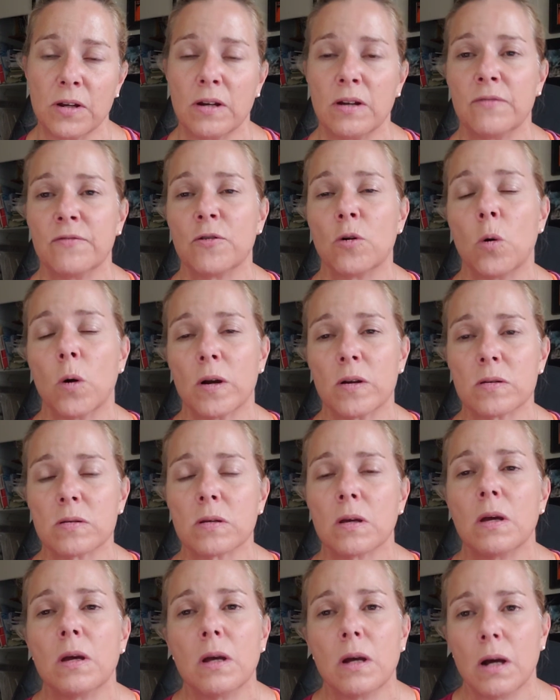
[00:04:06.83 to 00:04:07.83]
And of course,
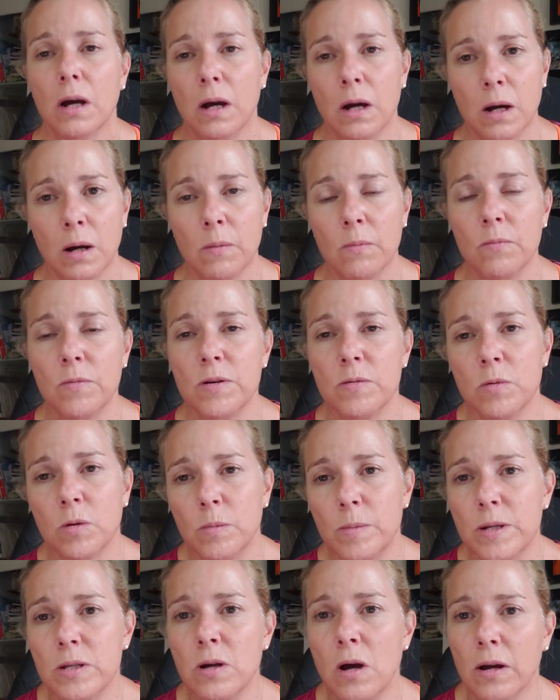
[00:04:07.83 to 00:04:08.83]
we will
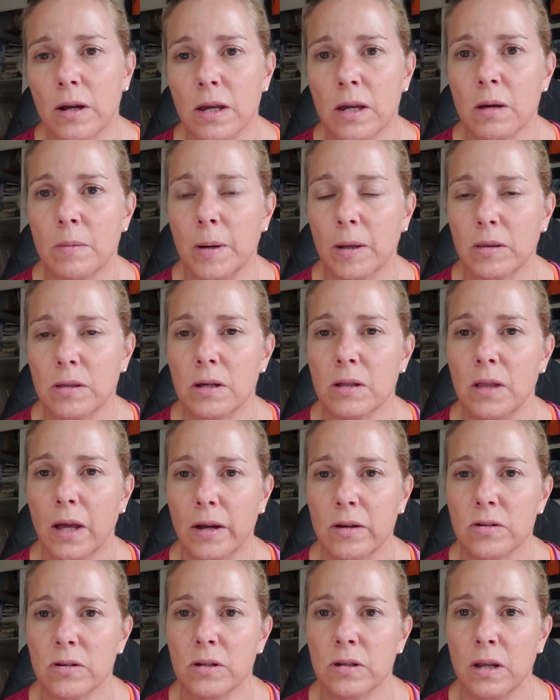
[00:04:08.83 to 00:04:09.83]
be talking about the
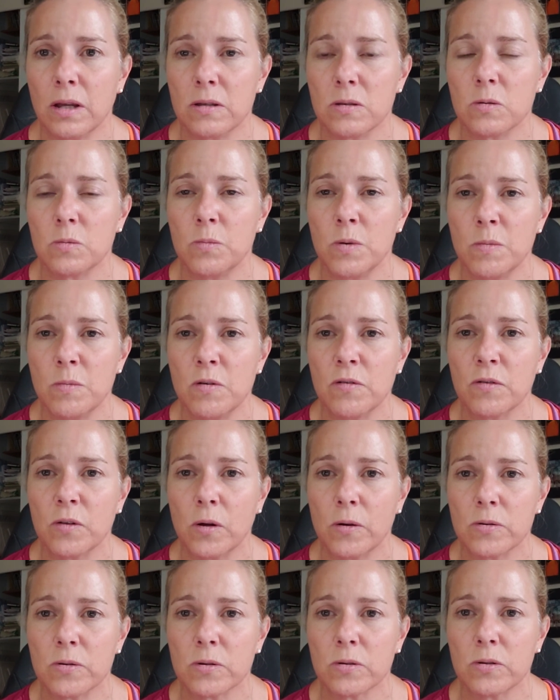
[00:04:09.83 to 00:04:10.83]
election as we move
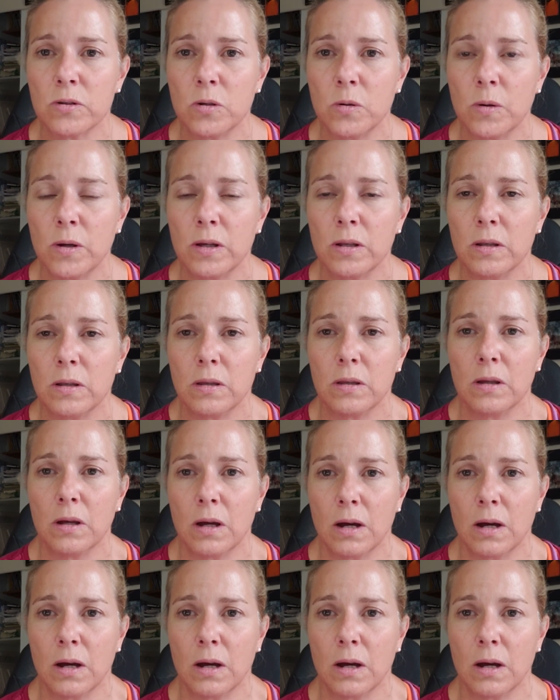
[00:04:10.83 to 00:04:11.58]
closer to it